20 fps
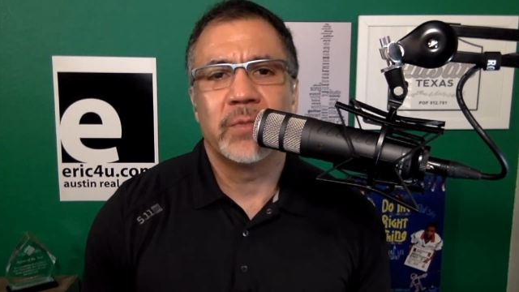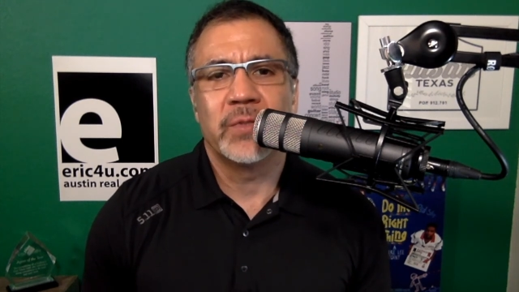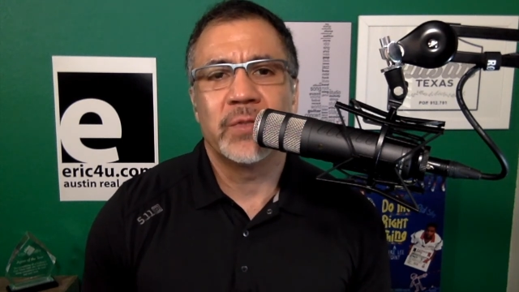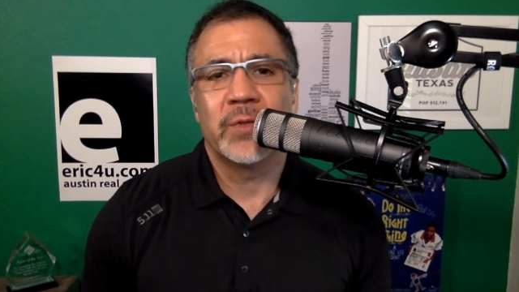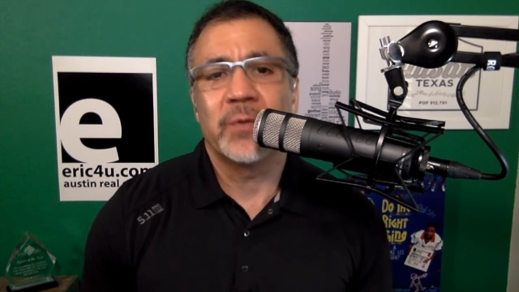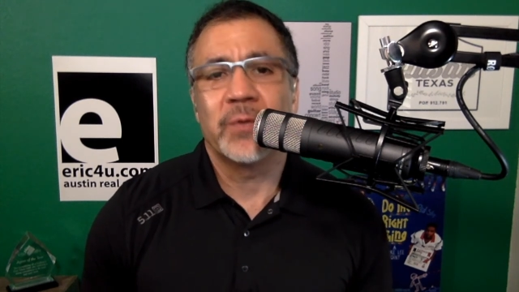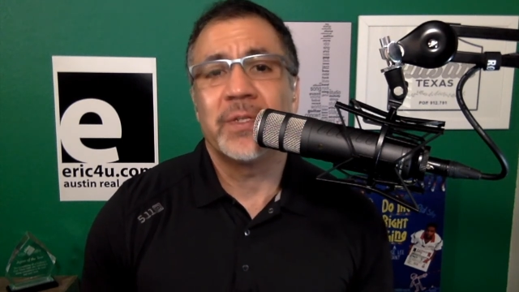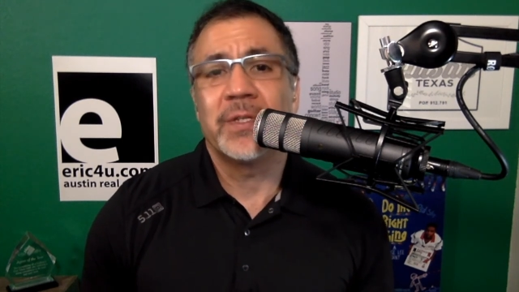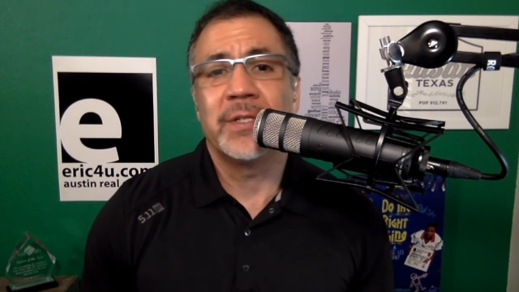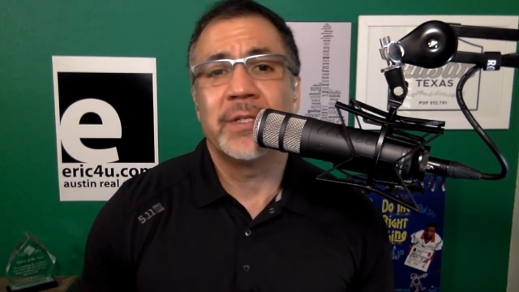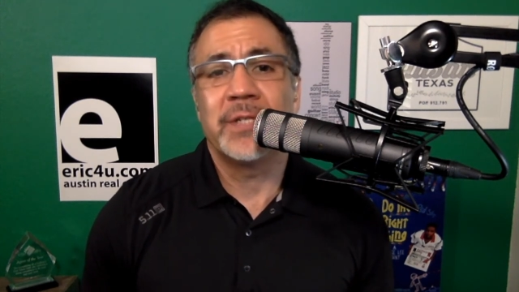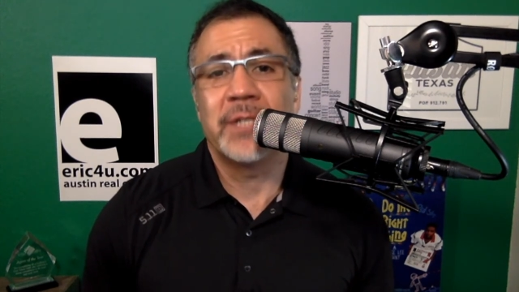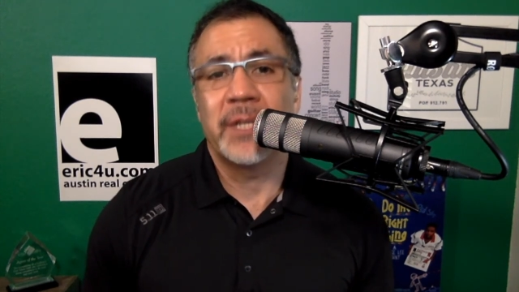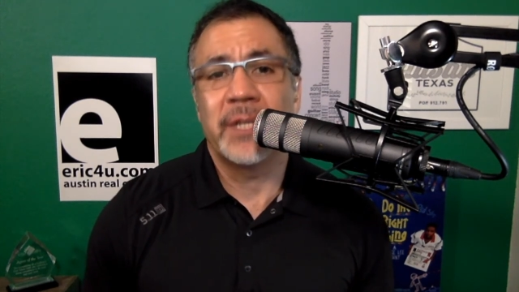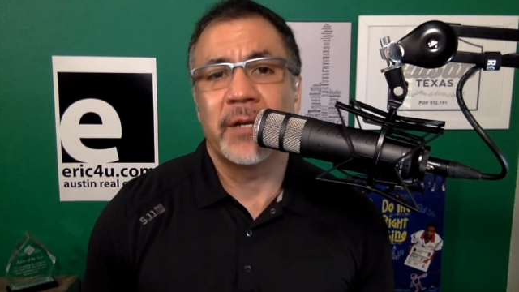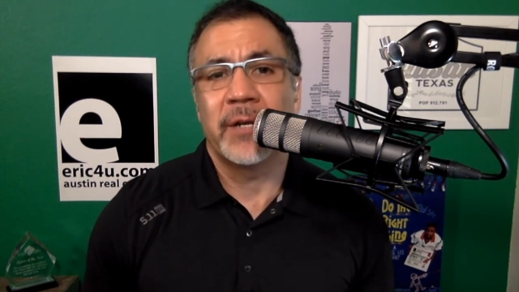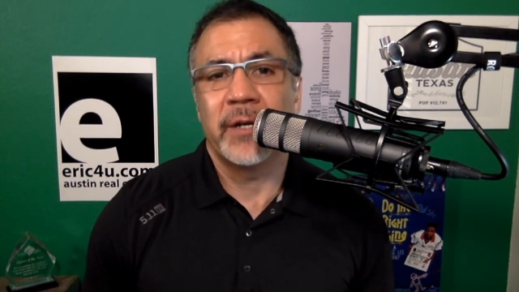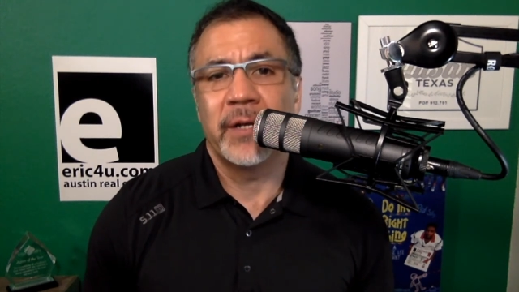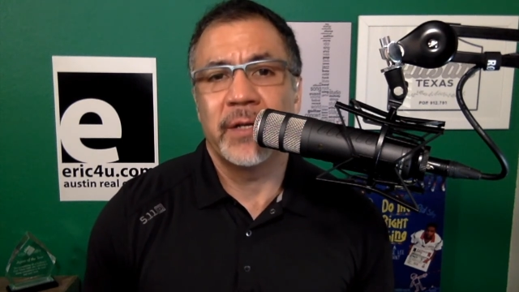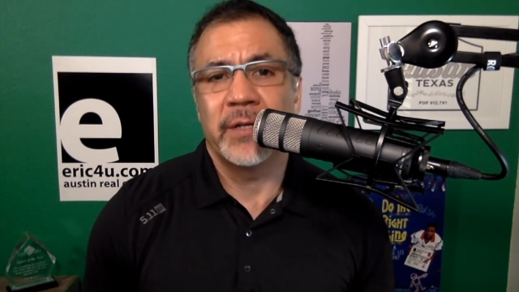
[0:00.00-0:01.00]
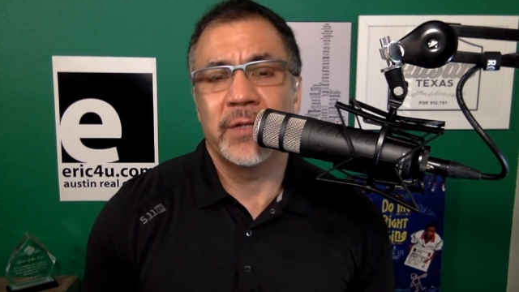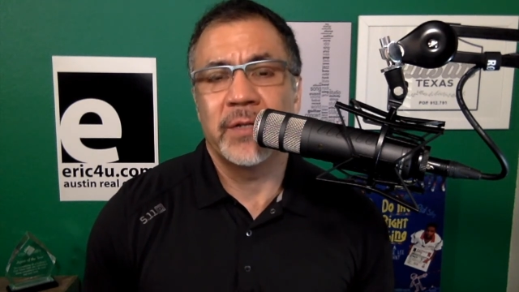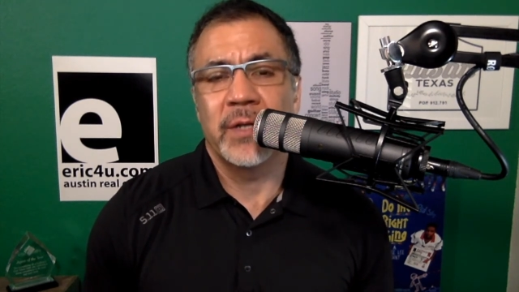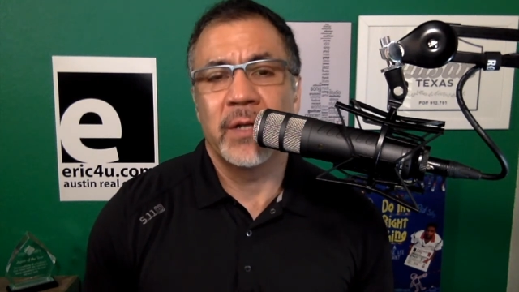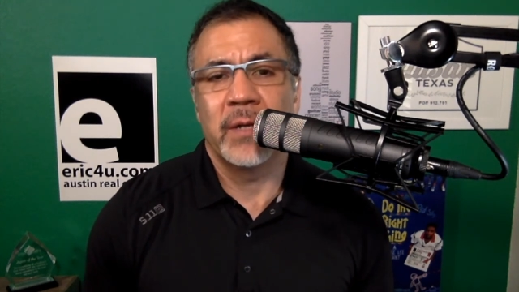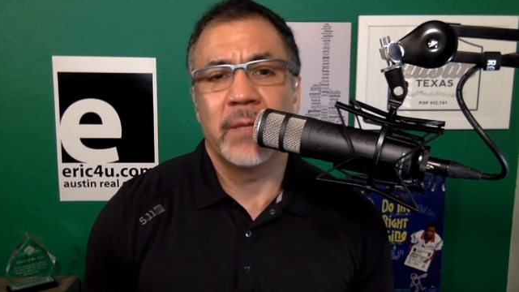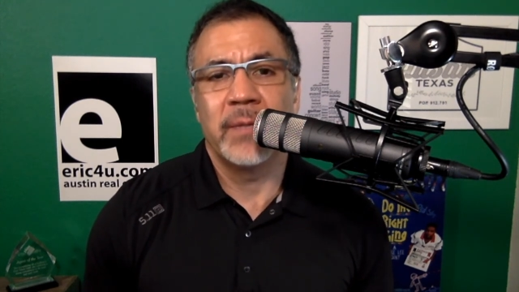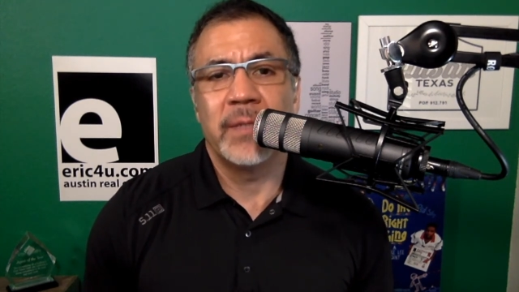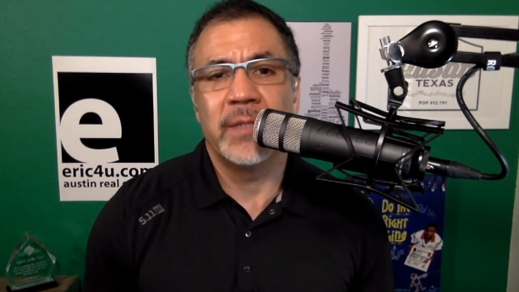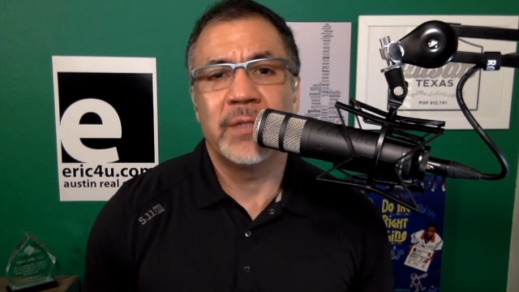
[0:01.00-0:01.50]
So Sonterra is
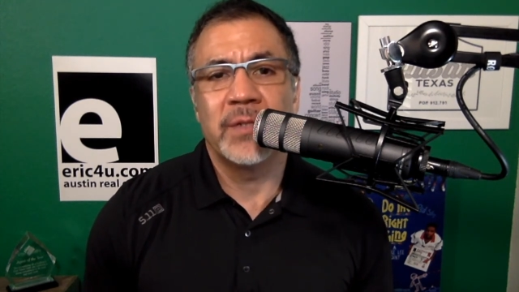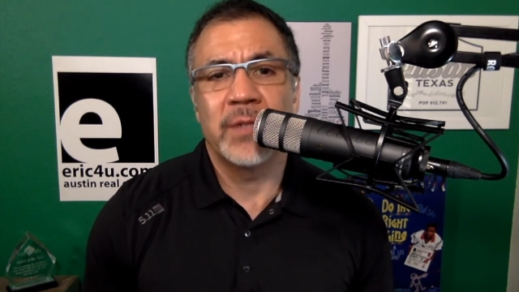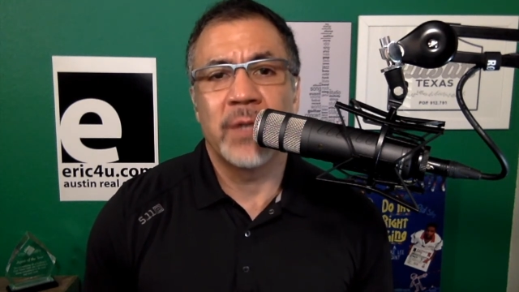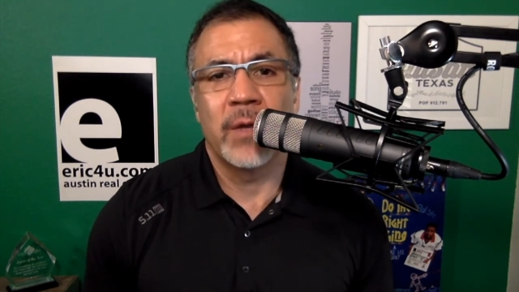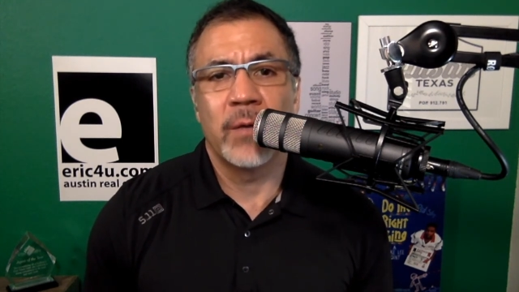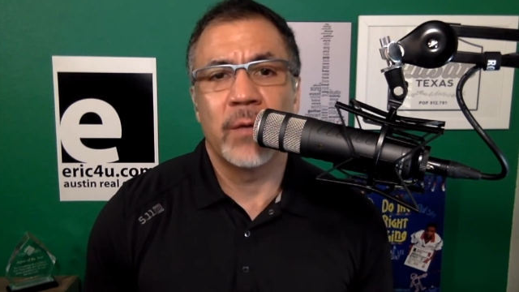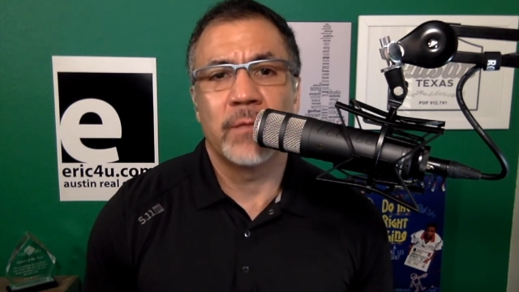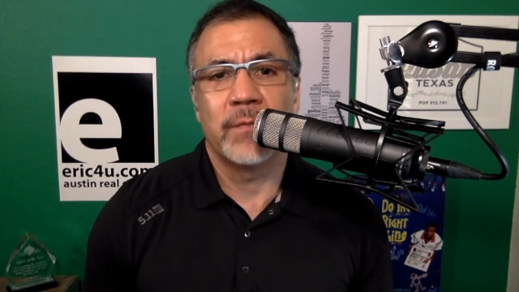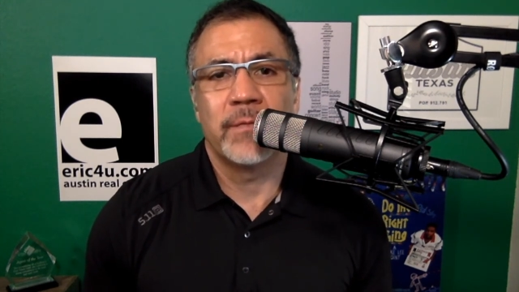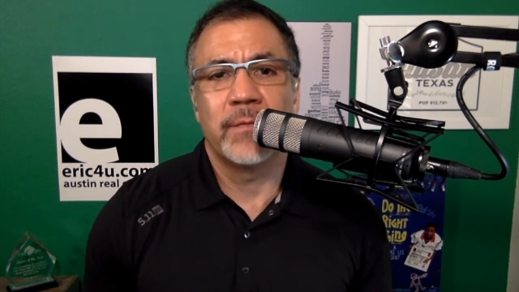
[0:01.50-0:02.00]
going to be zoned